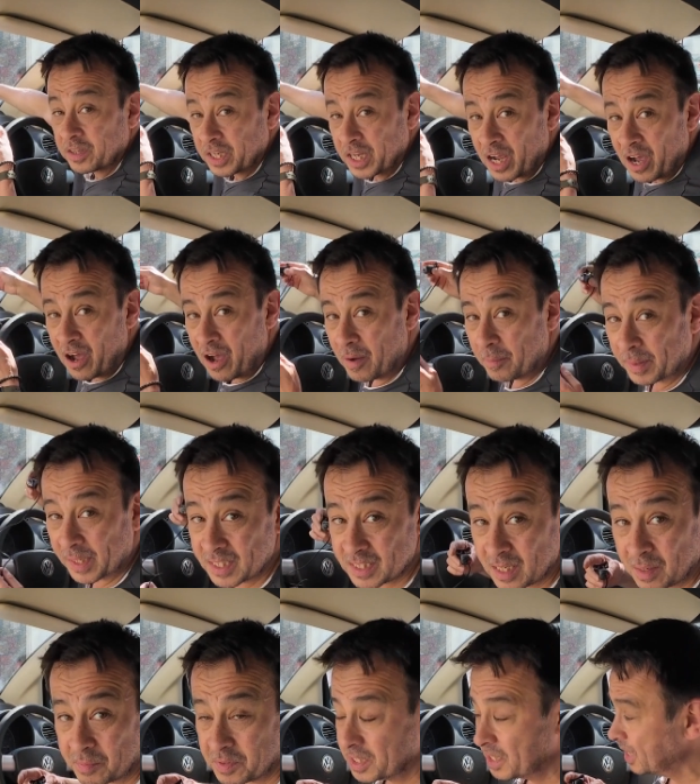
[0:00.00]
of the car, but it's
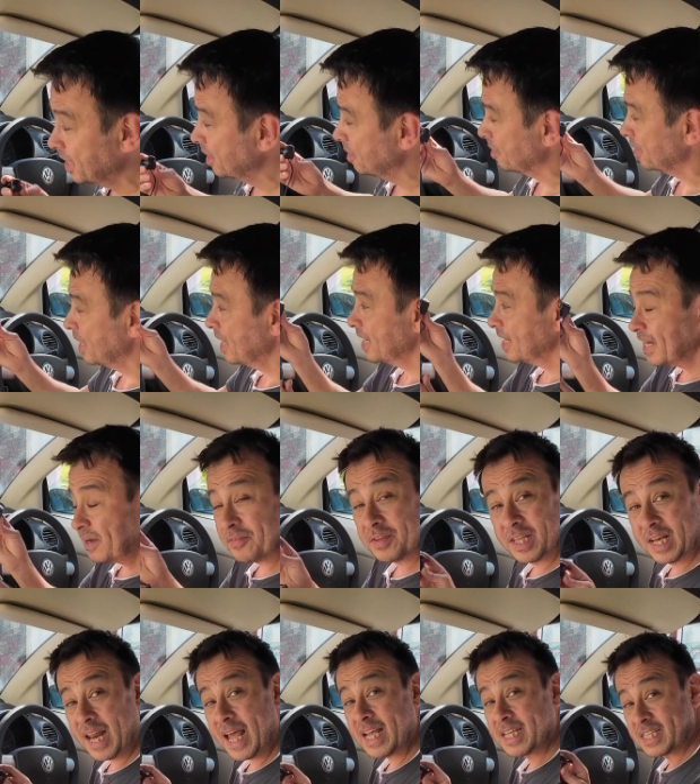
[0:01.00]
up to you.
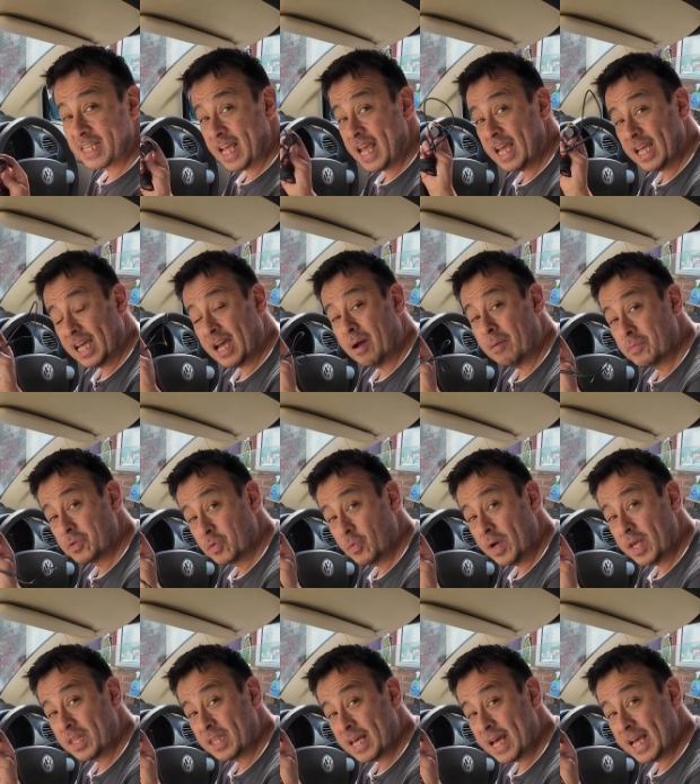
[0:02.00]
Nevertheless, it comes
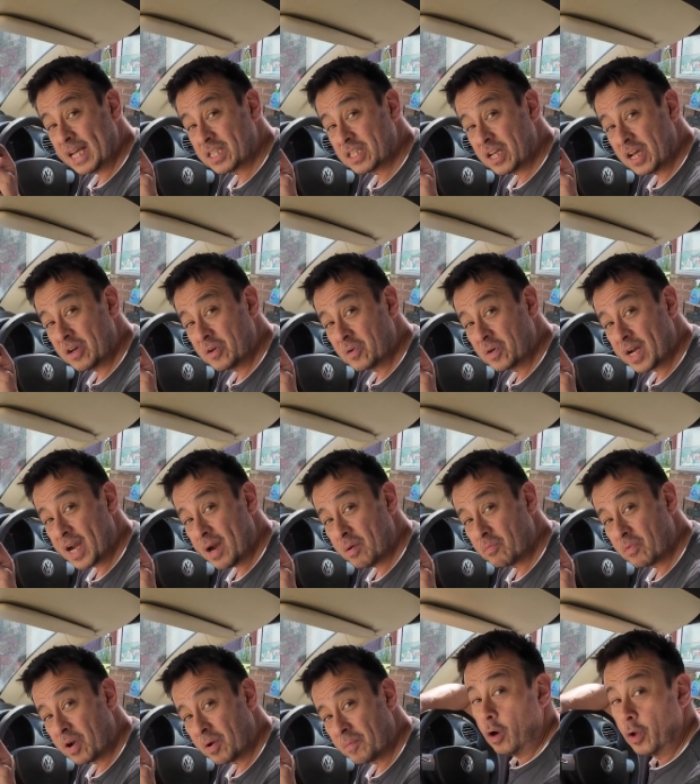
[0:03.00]
with that external
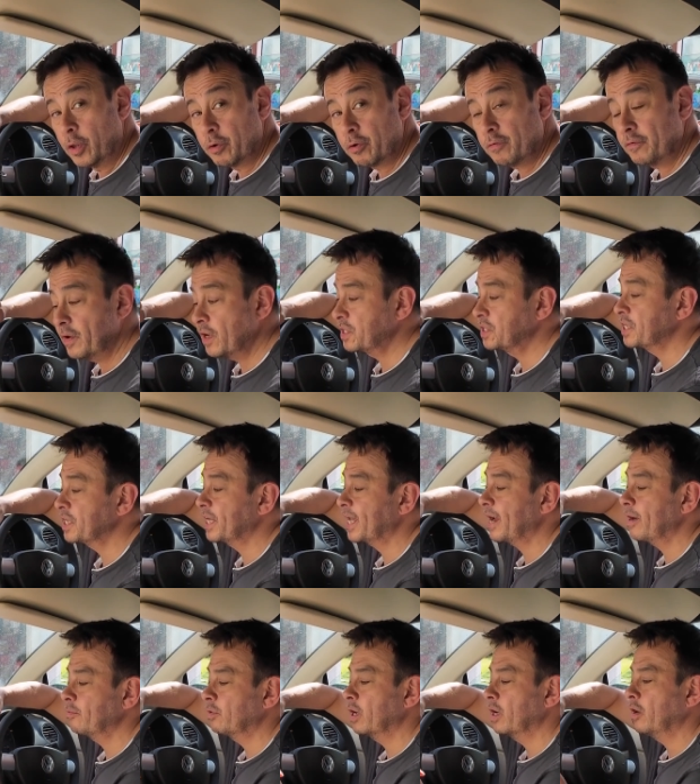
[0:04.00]
camera. On the reversing
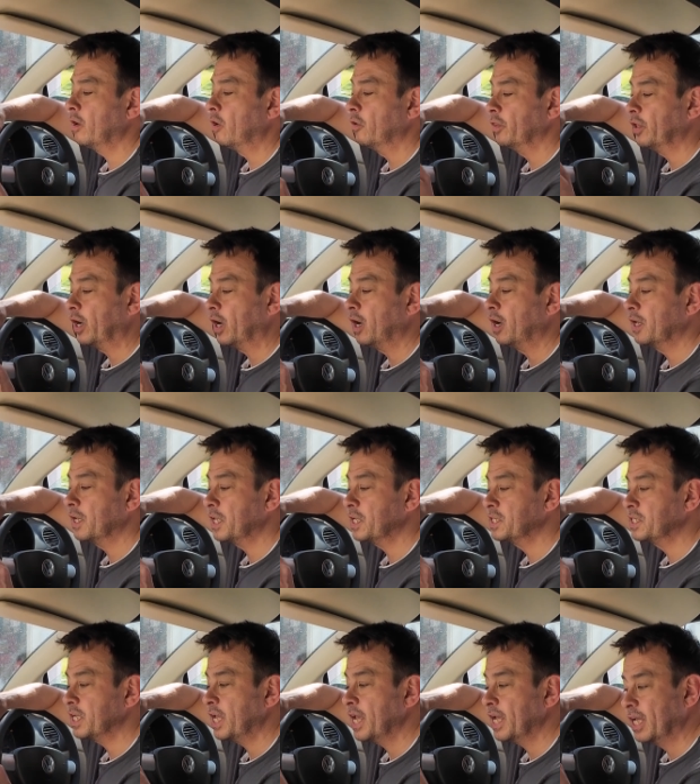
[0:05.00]
camera, on the
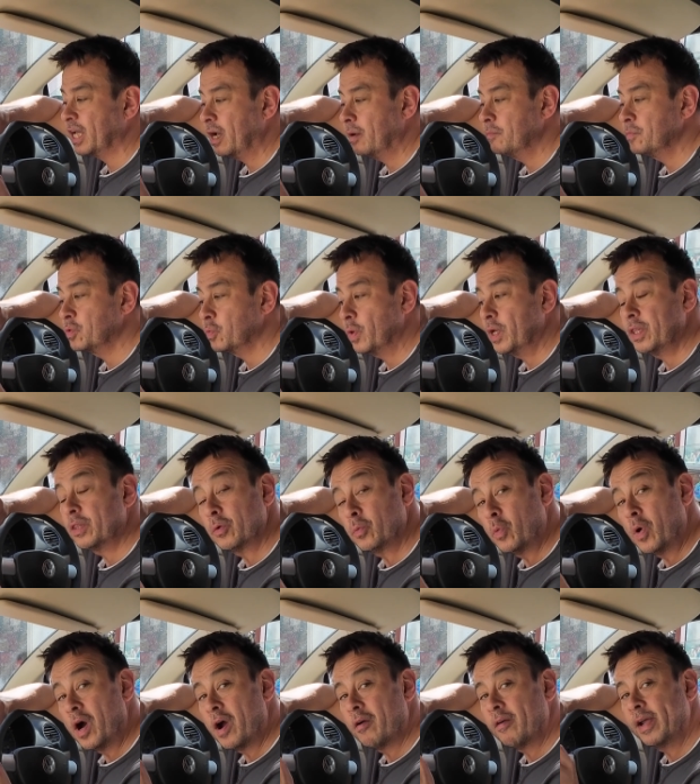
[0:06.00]
harness, it comes with the
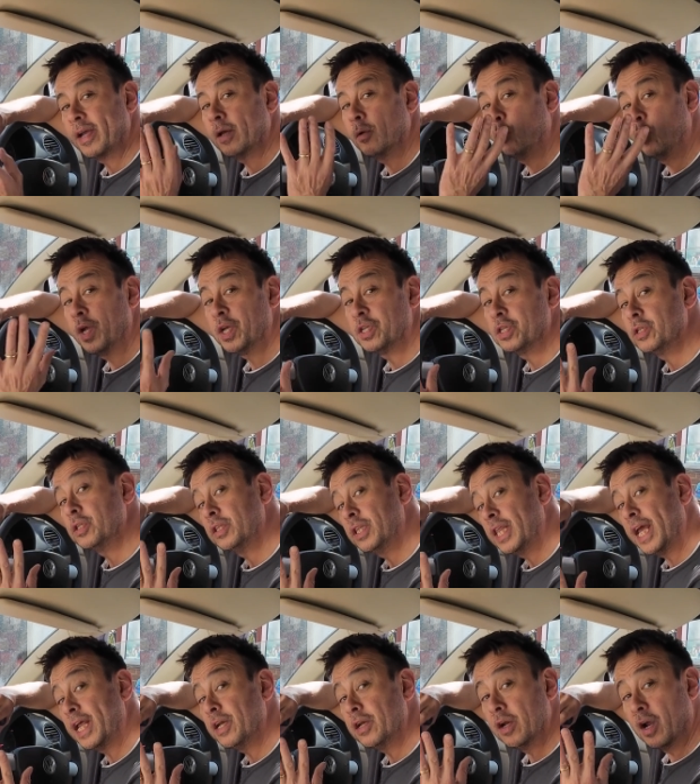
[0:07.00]
wiring, which
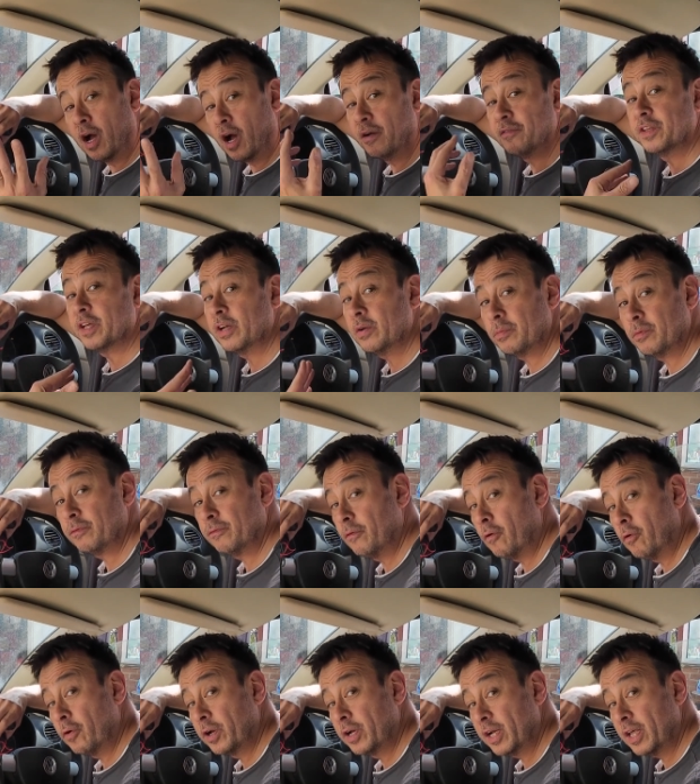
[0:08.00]
then, I've done it
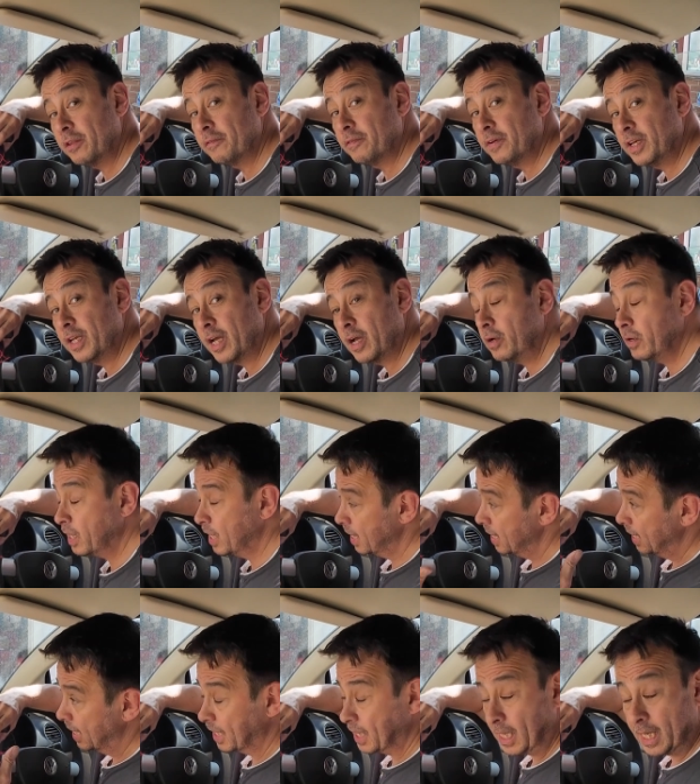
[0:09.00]
before in another video,
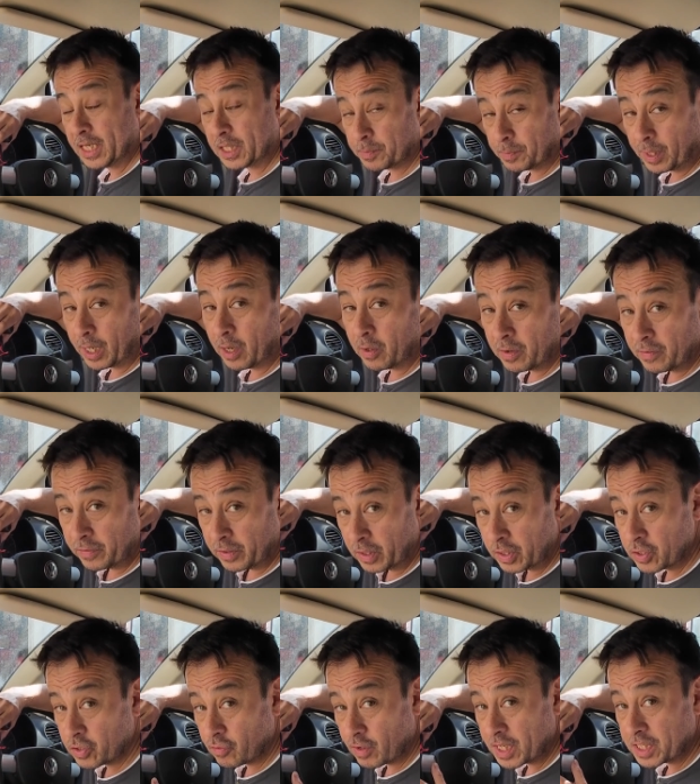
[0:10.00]
and the link's below if you're
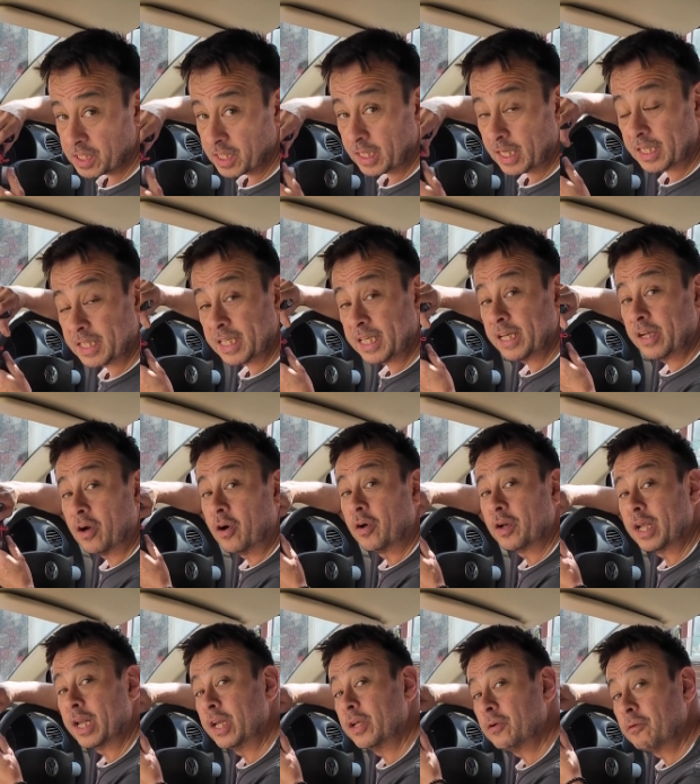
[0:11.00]
interested. I did it
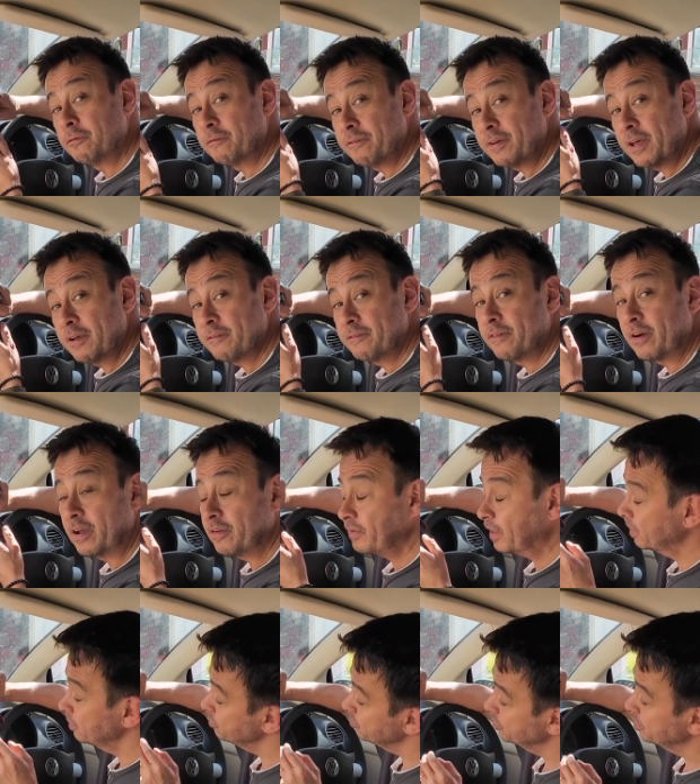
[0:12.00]
on a little Fiat
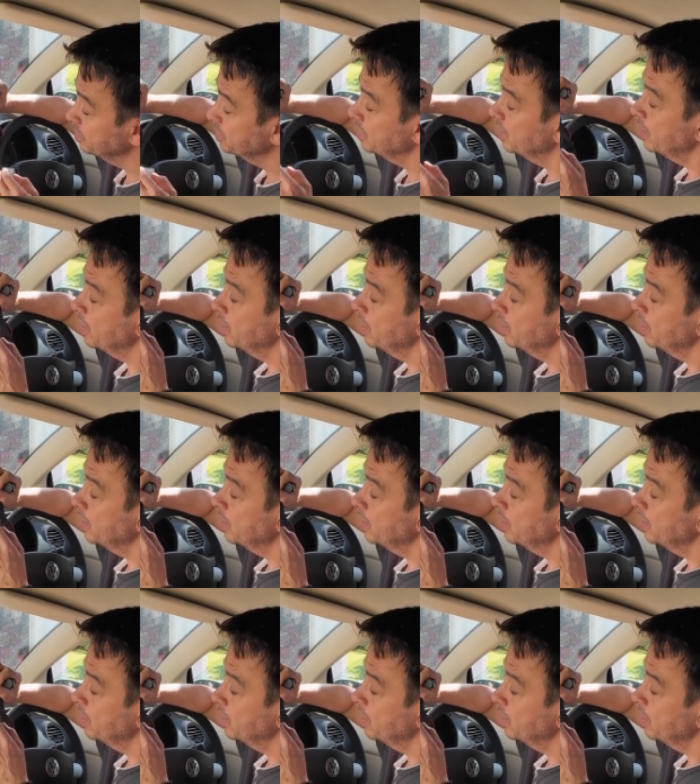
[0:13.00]
500,